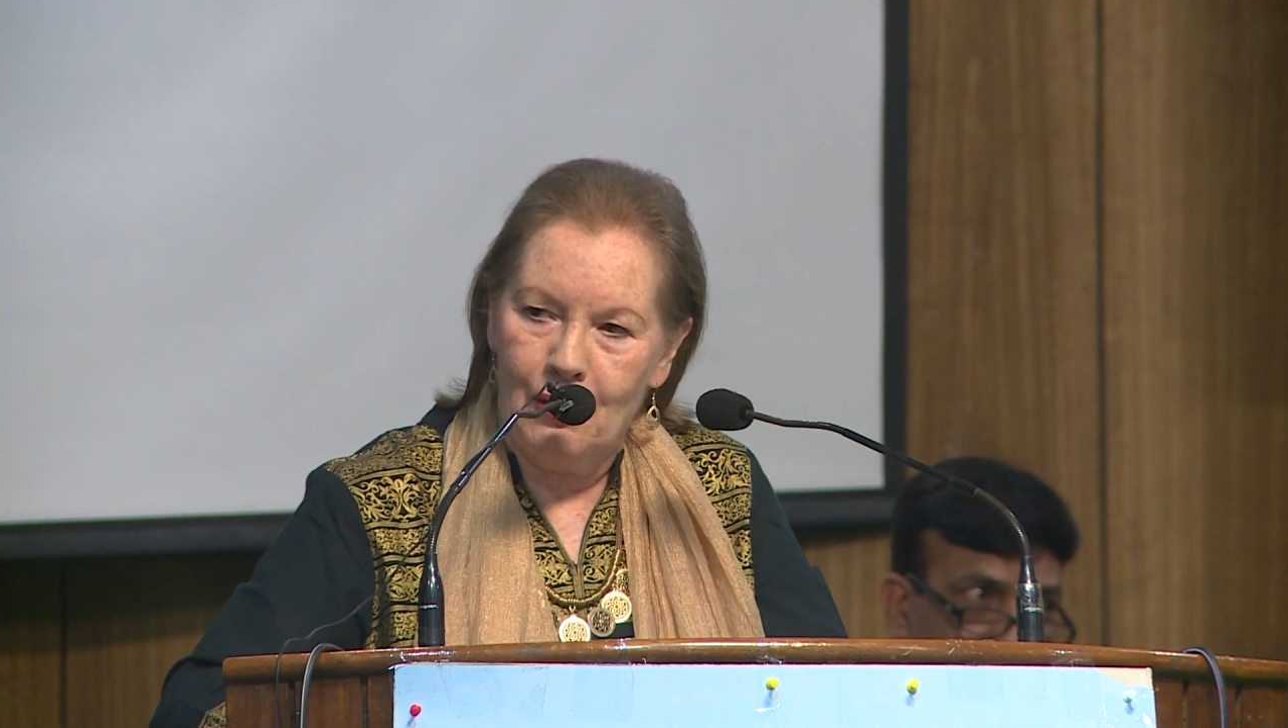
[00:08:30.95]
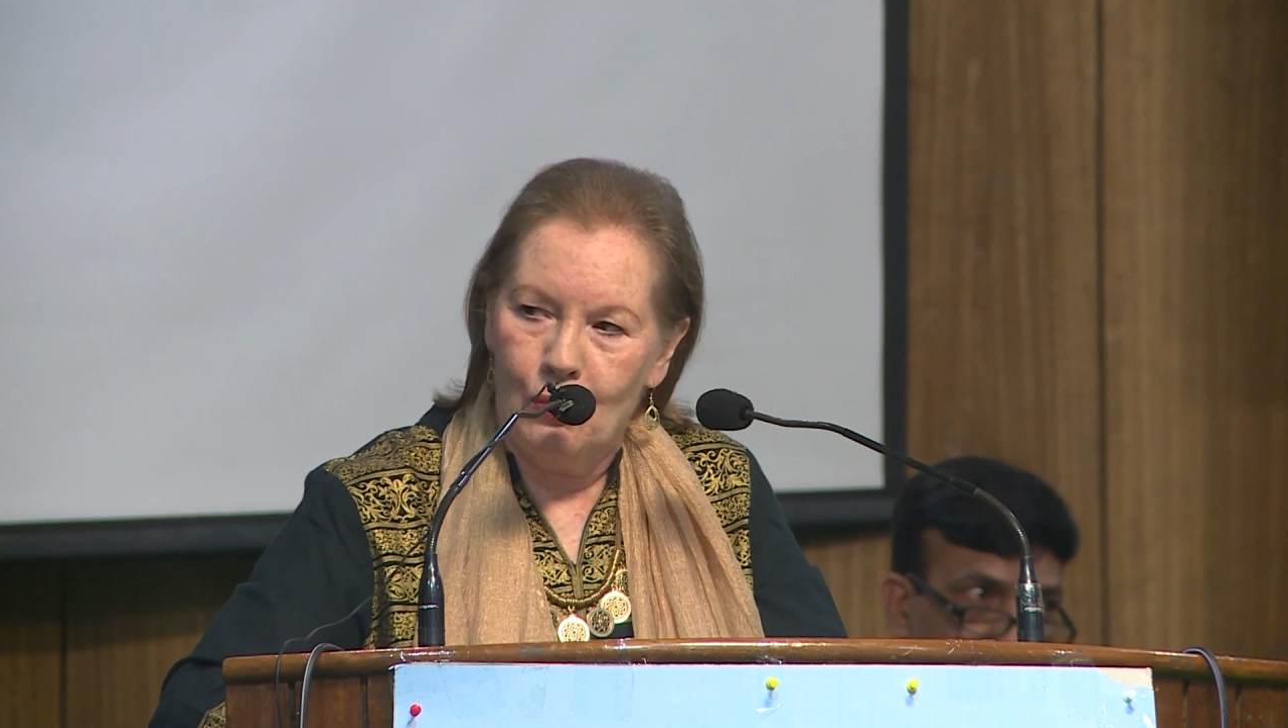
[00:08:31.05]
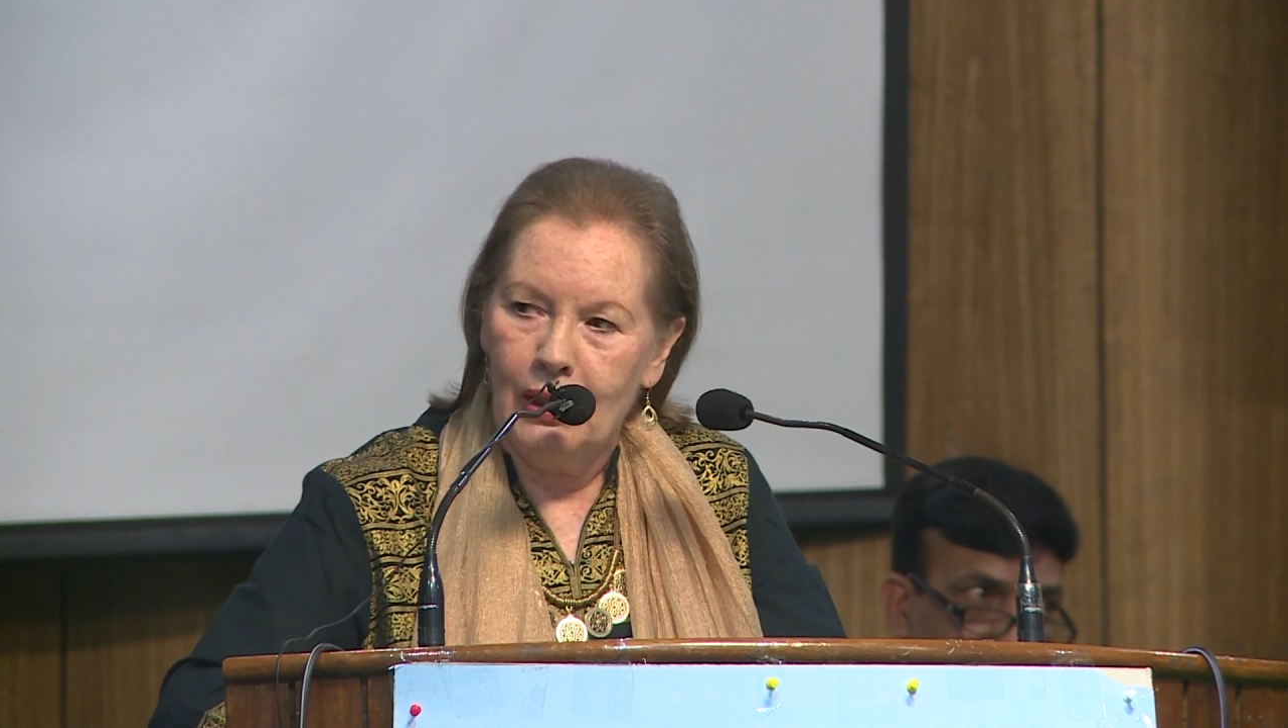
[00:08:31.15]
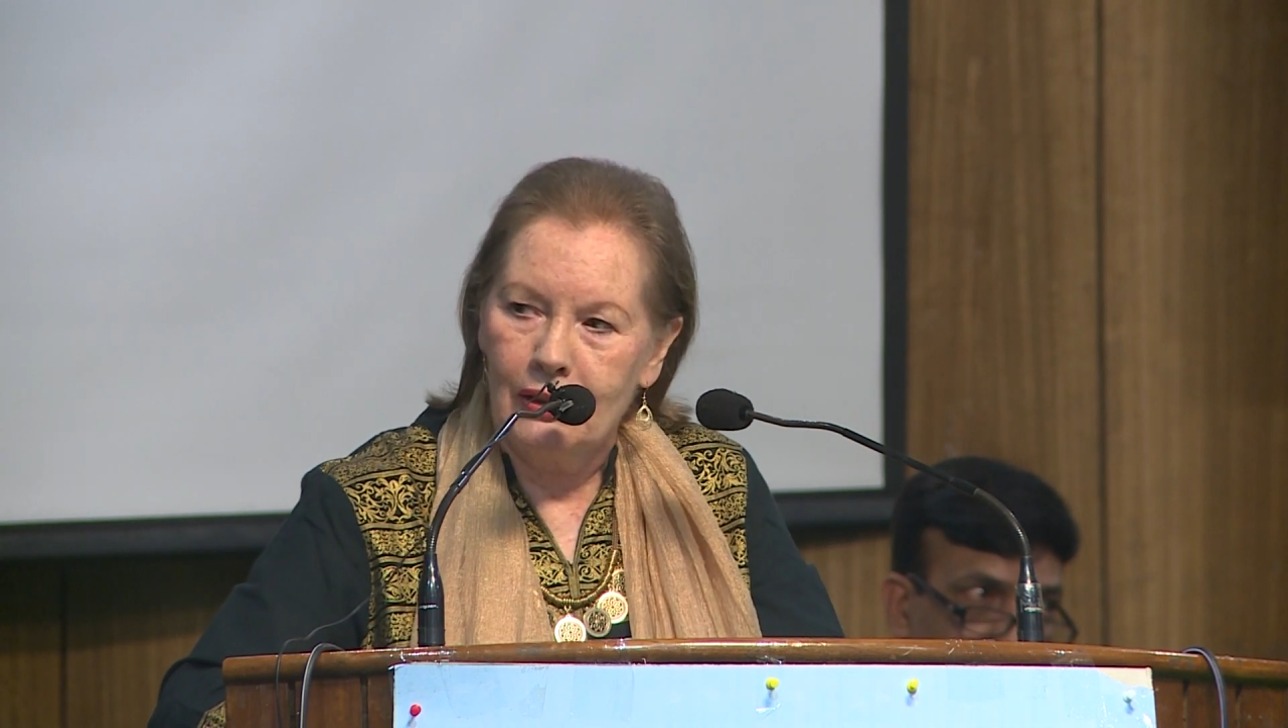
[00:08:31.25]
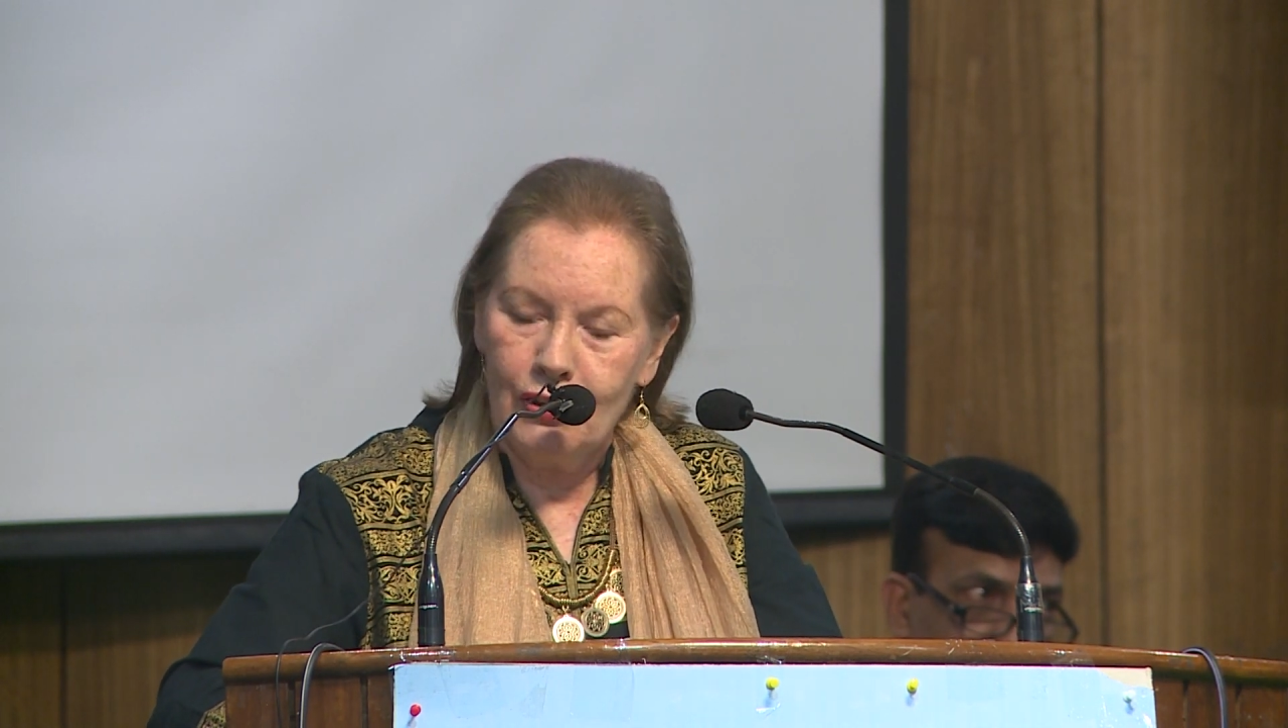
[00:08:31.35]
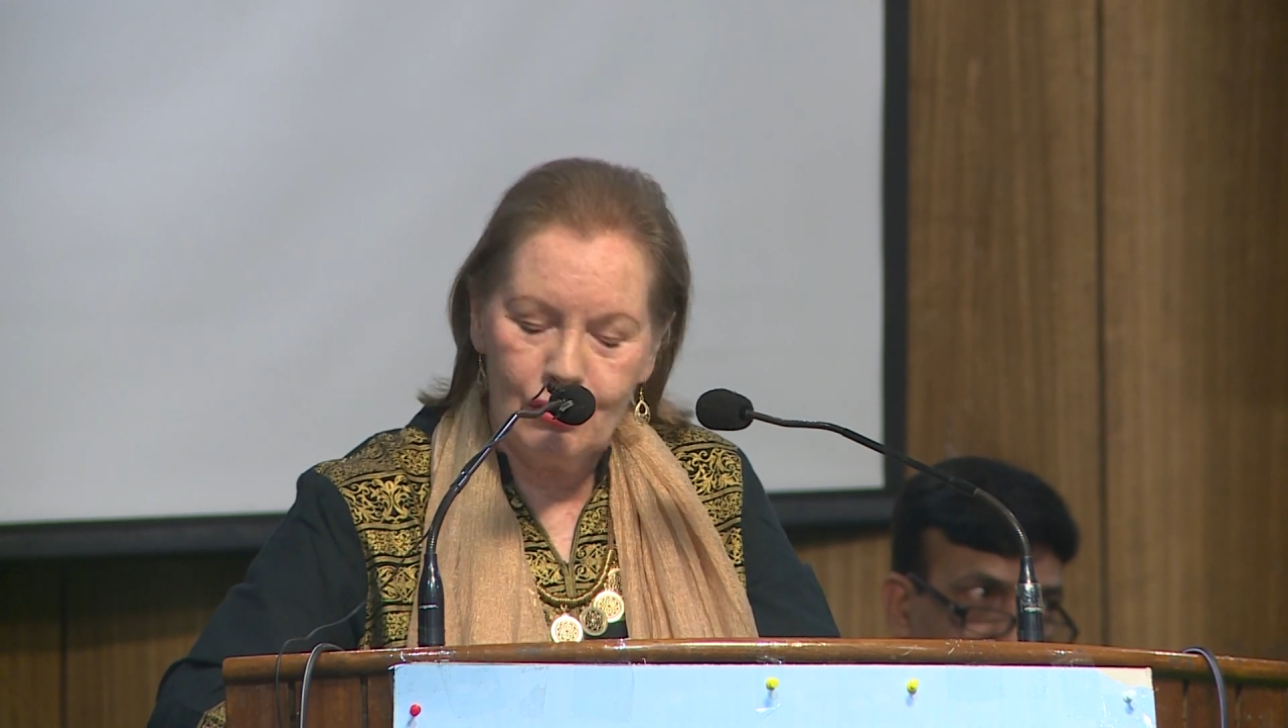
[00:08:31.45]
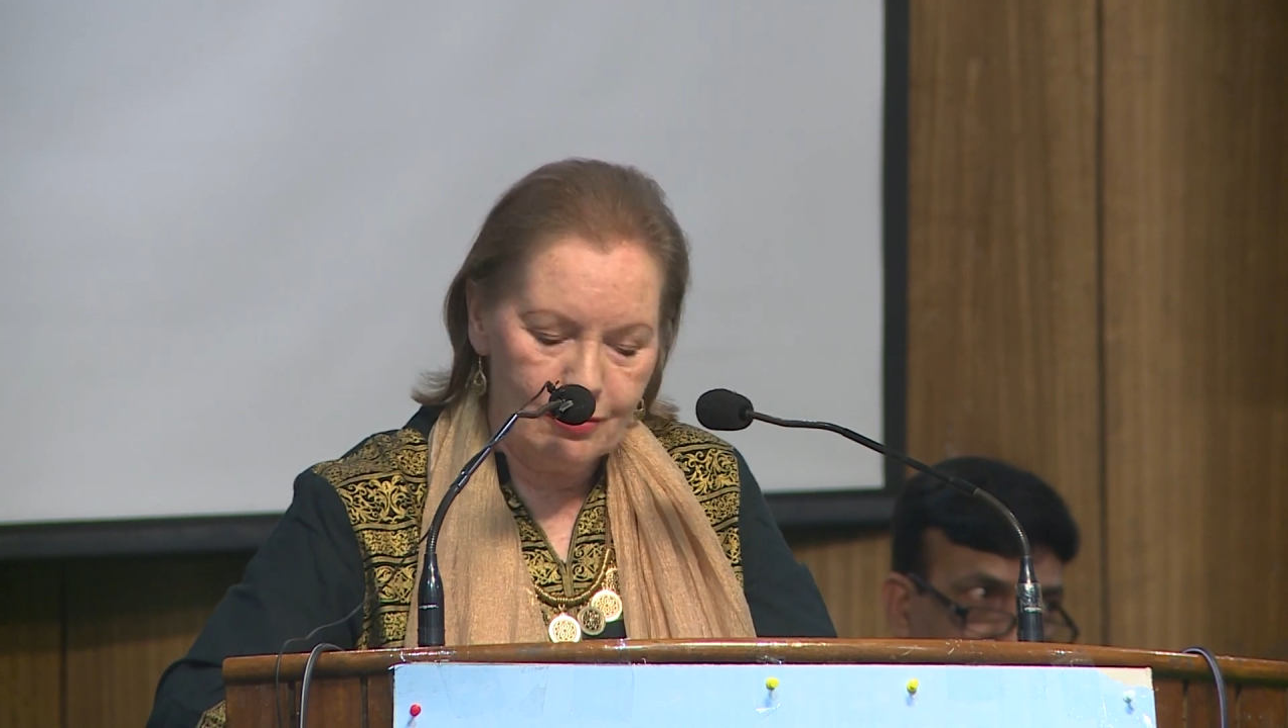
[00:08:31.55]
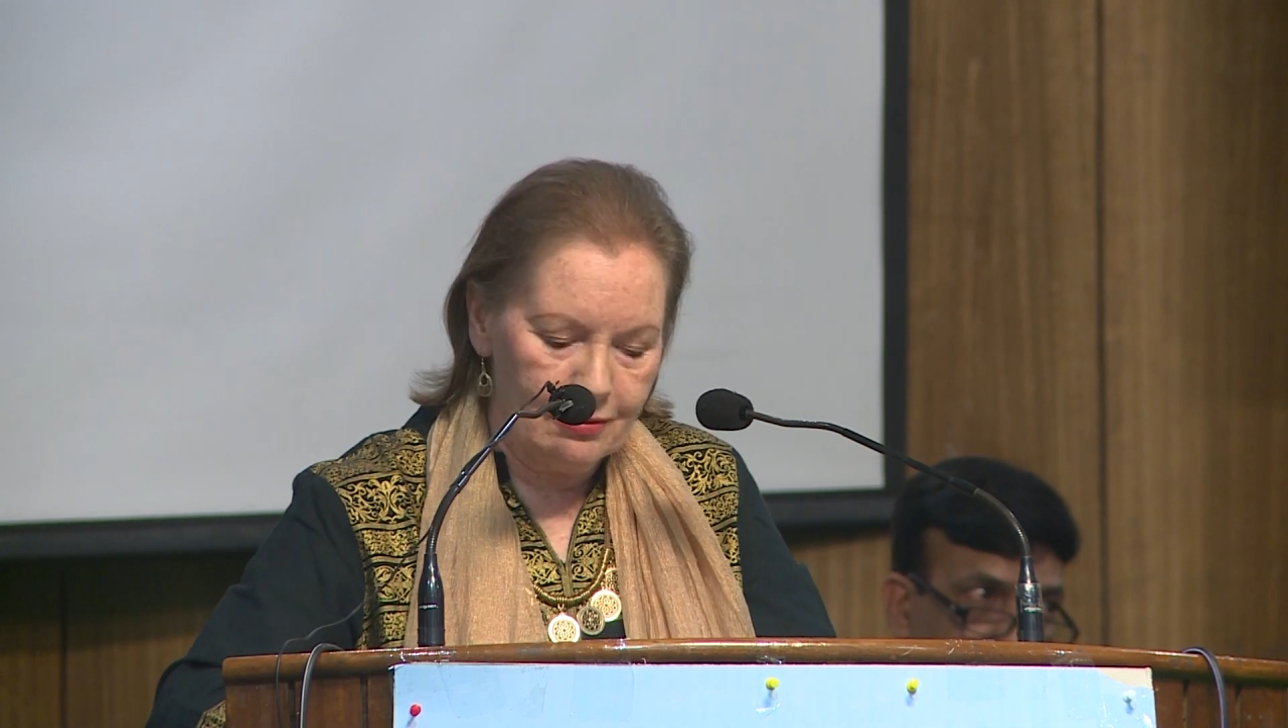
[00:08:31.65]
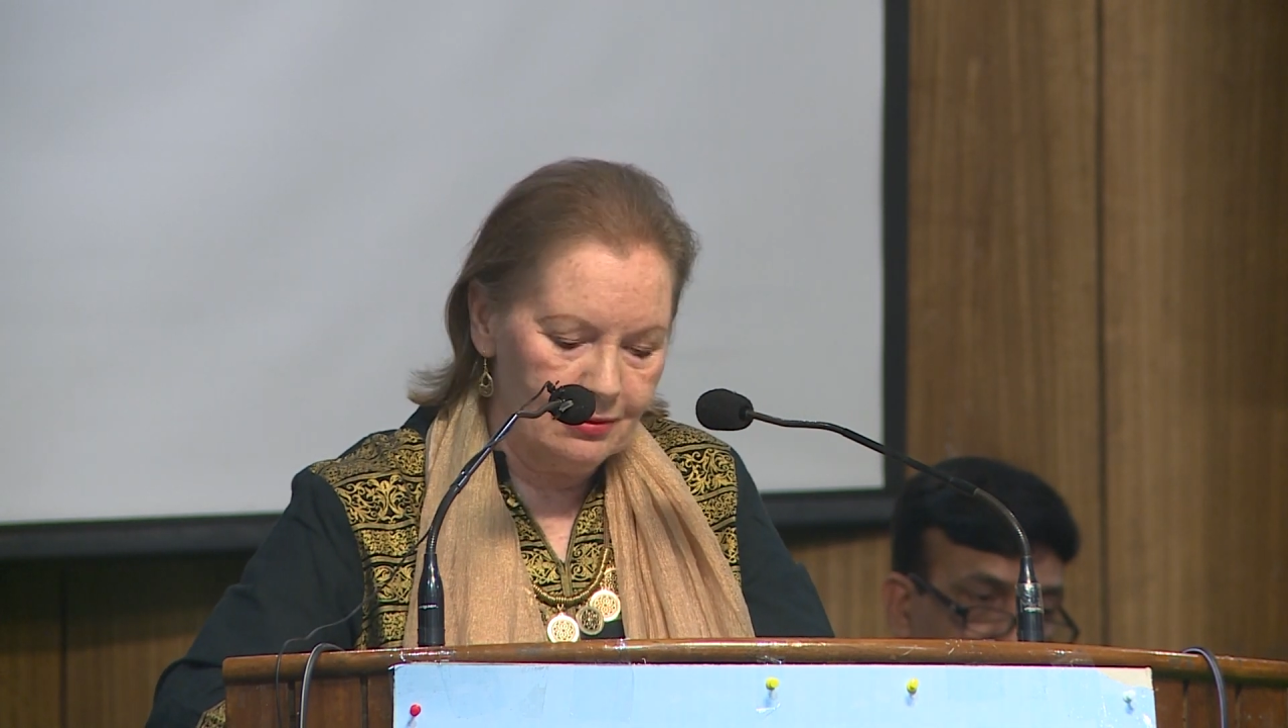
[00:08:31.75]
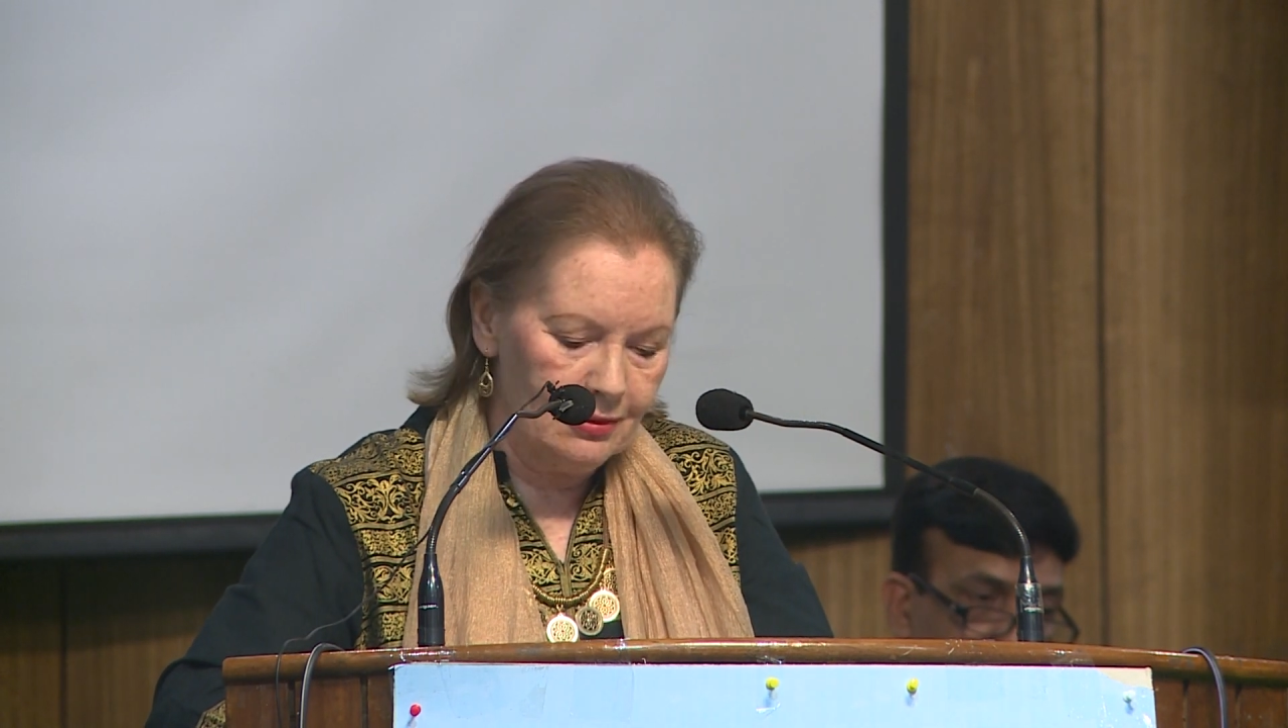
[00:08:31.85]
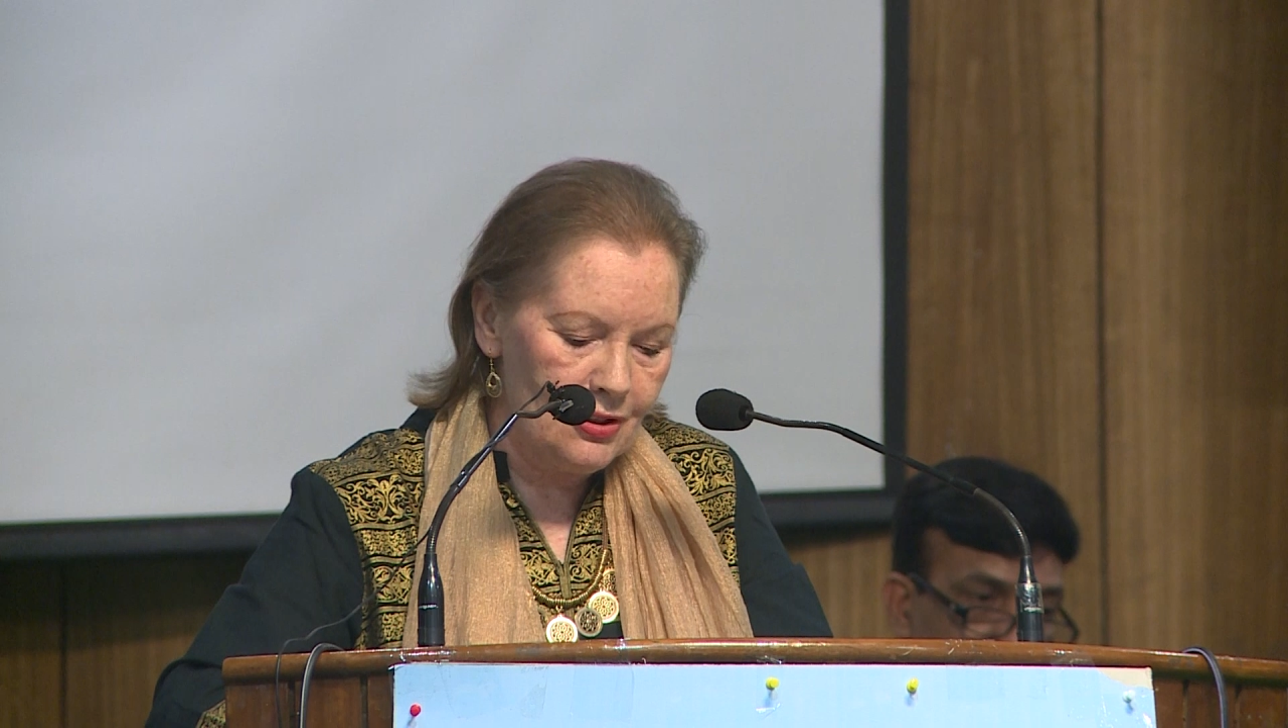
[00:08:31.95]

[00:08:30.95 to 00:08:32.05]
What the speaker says: well-known